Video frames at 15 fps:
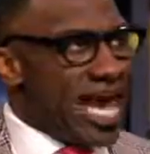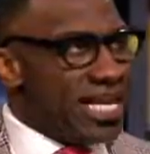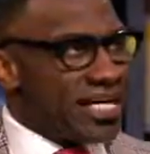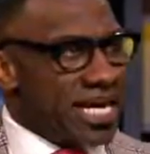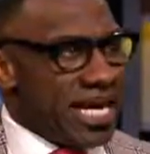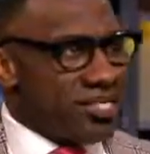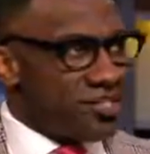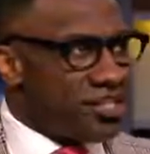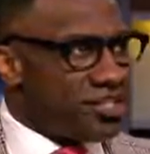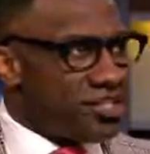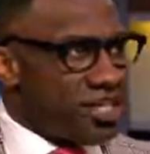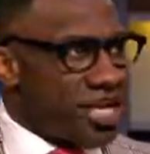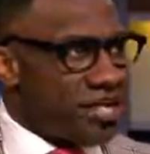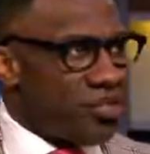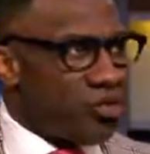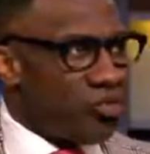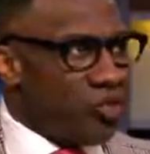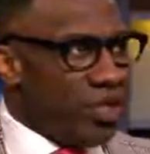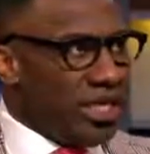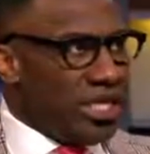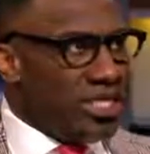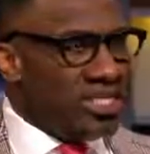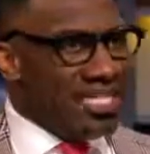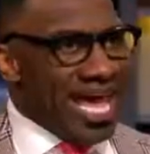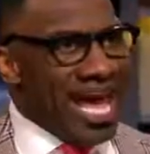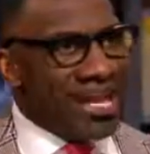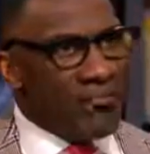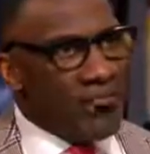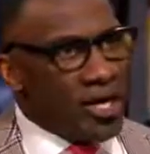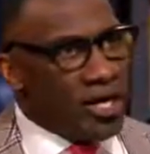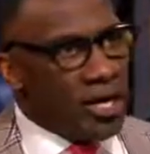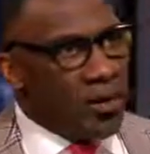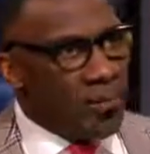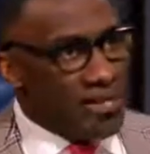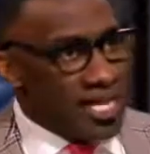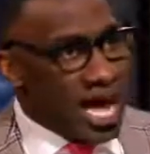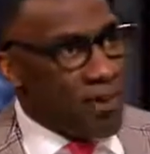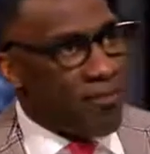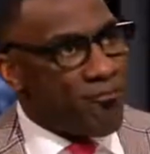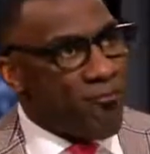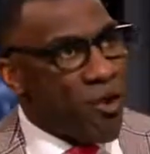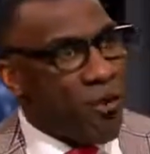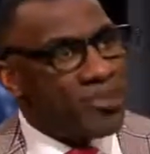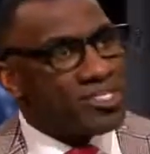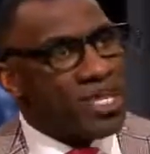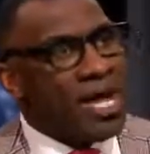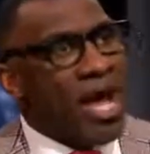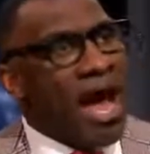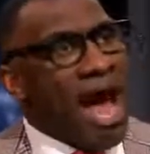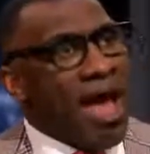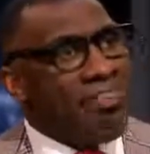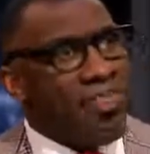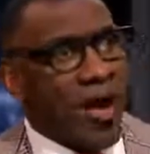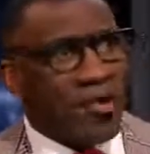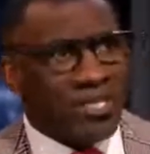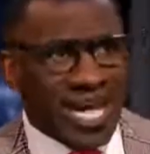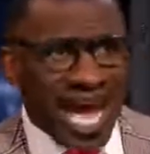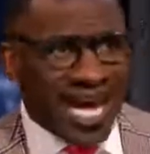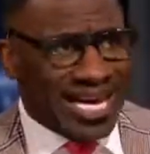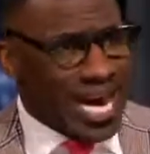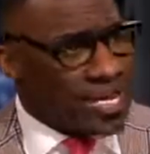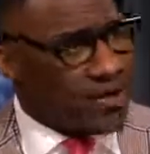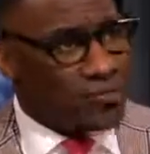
Alec AC said in the read, they had a very up and down performance. I thought Dak got